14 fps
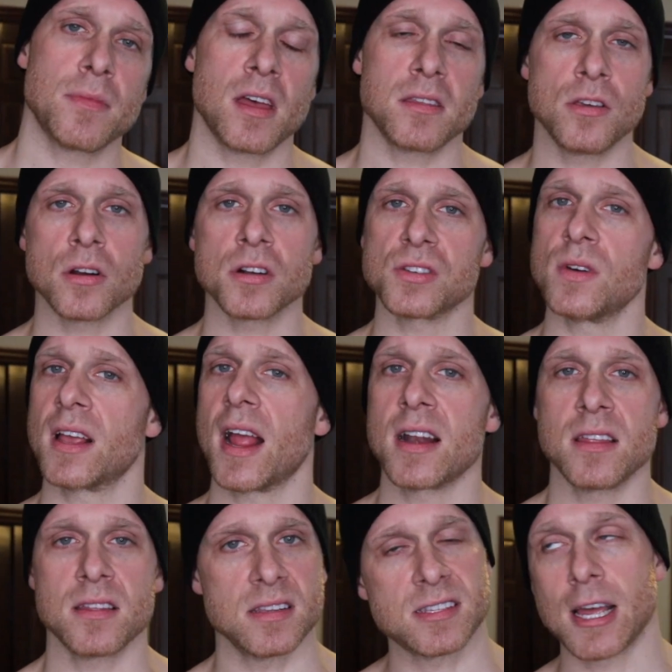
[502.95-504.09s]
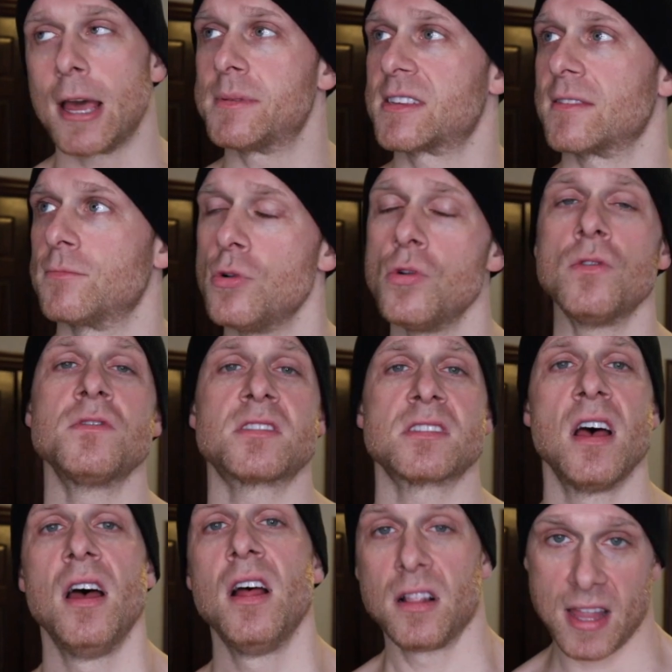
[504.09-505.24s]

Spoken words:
that you're doing any of these types of moves,